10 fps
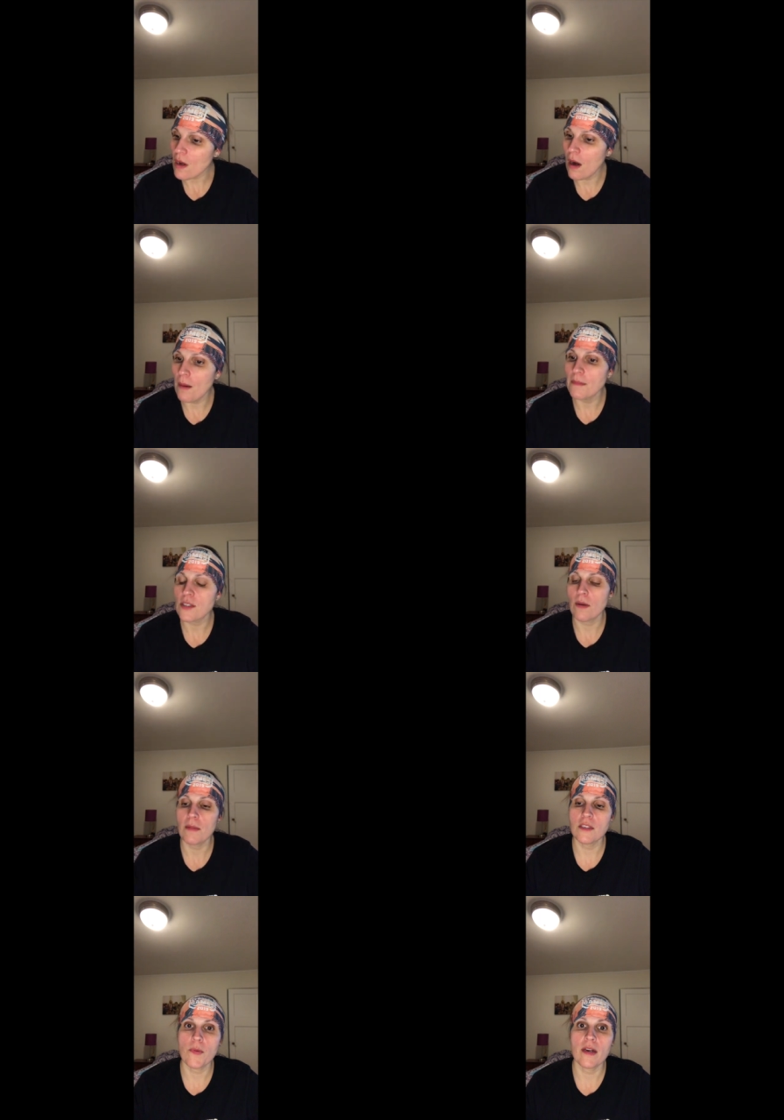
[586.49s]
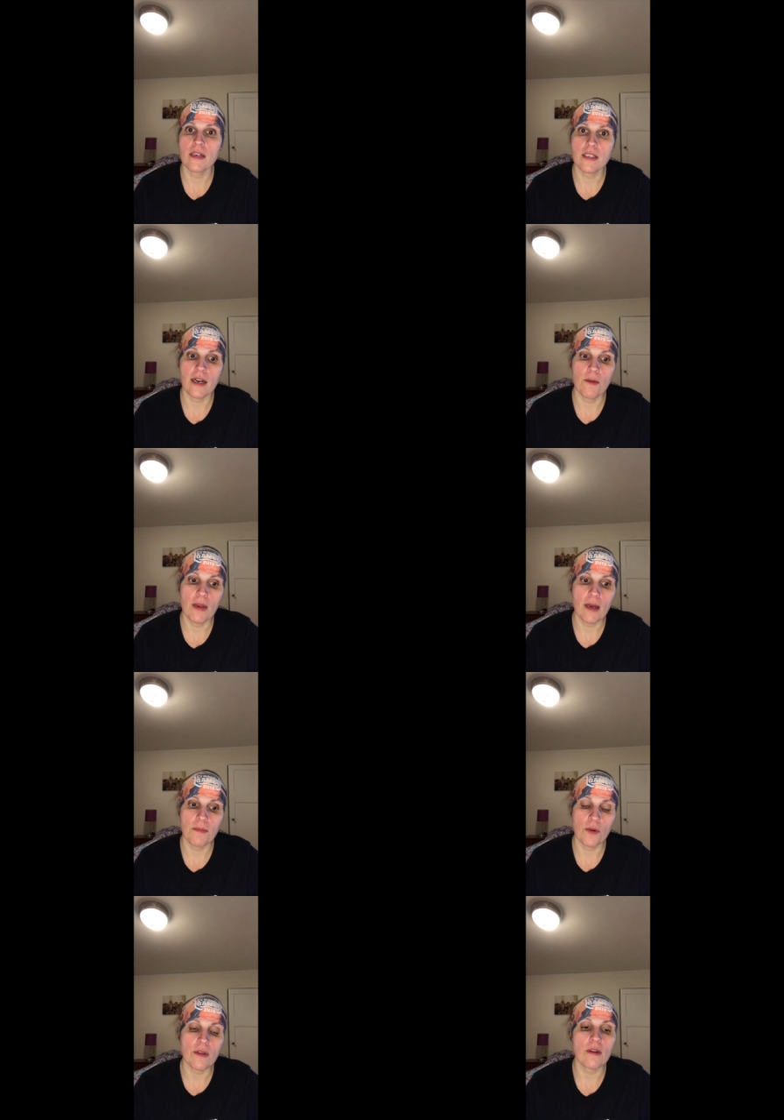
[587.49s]
Um, so I'm going to spend an entire week up
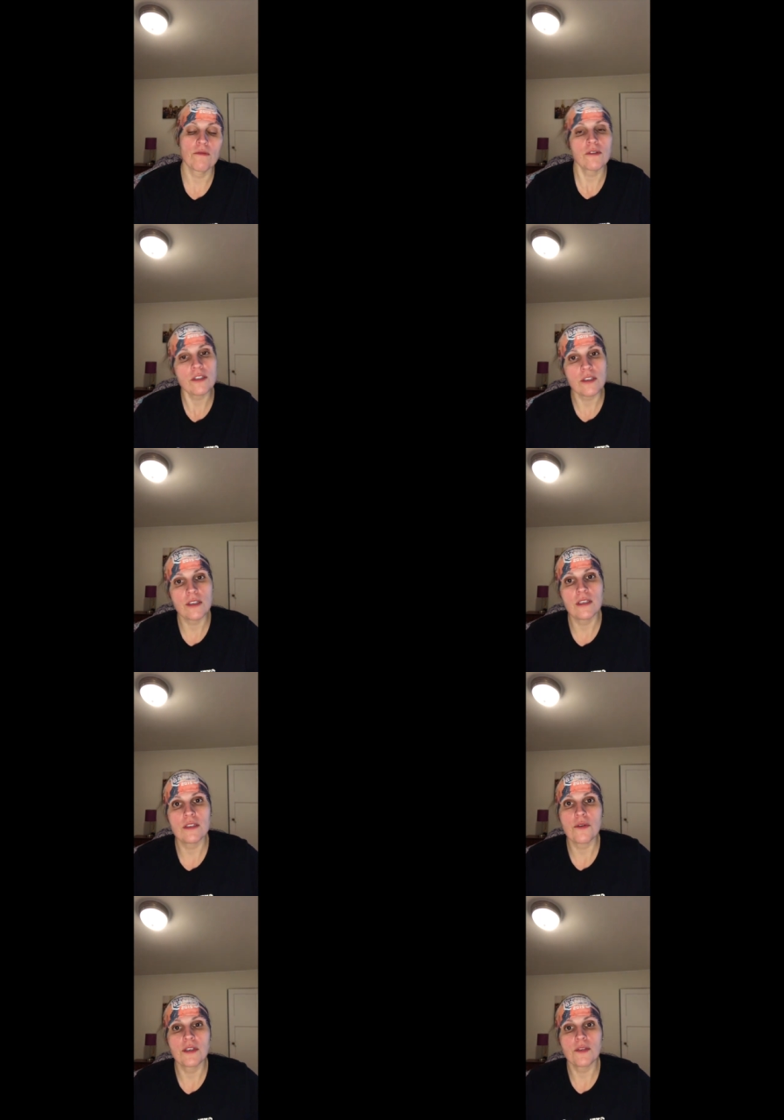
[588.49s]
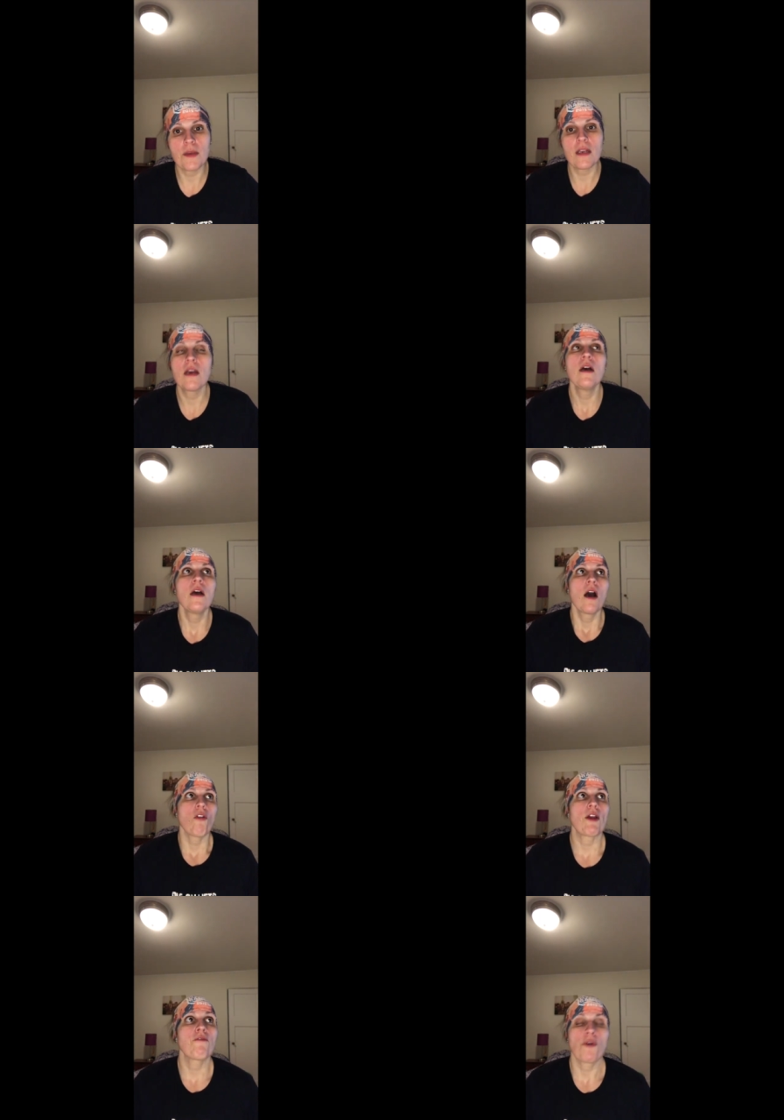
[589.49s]
north. Unfortunately, it is going to be
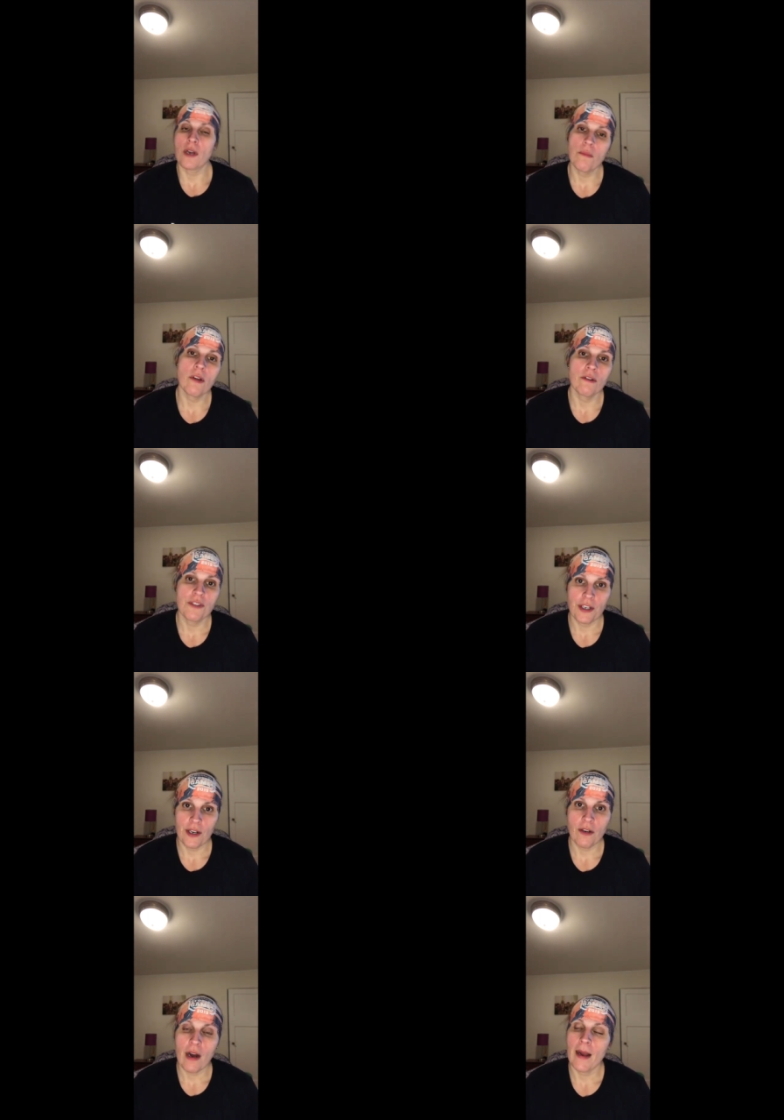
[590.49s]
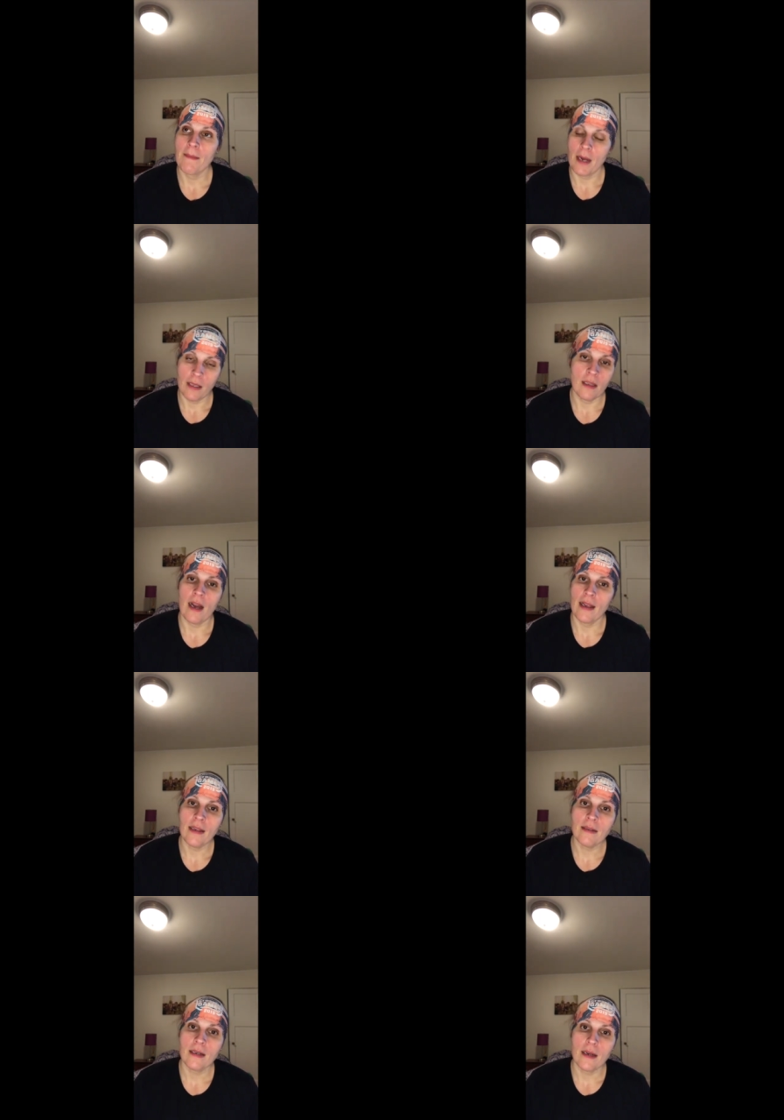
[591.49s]
like 40 below zero. I'm not
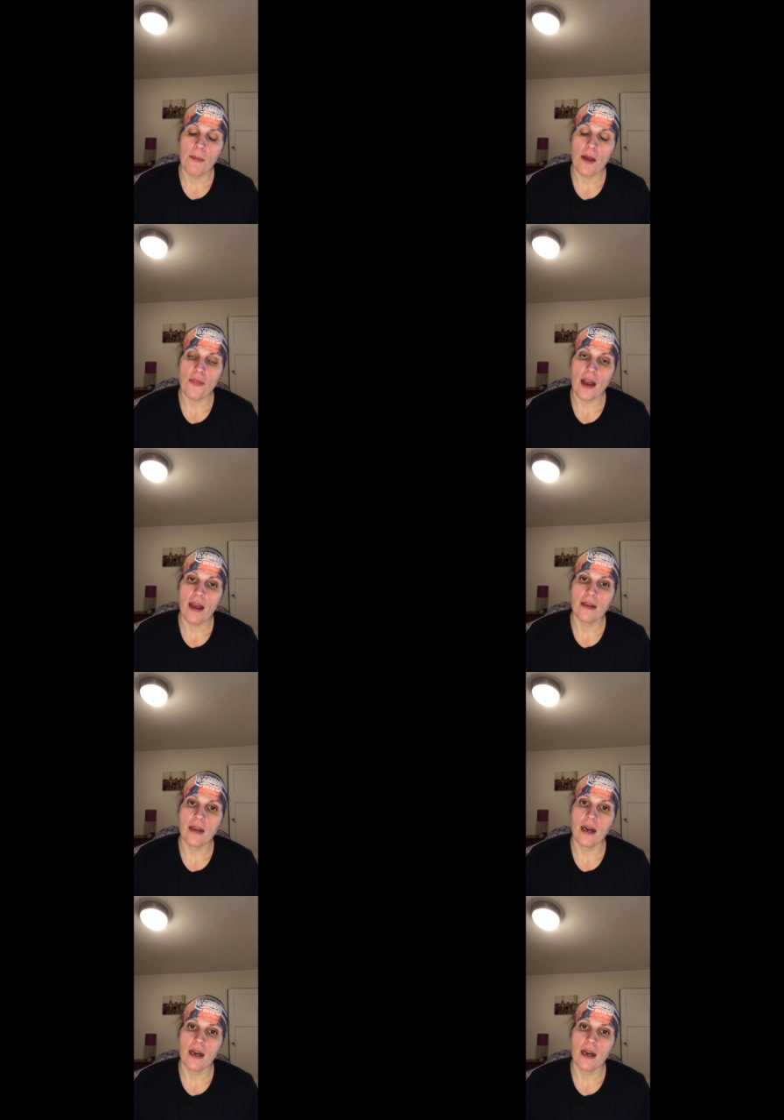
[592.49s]
lying about that.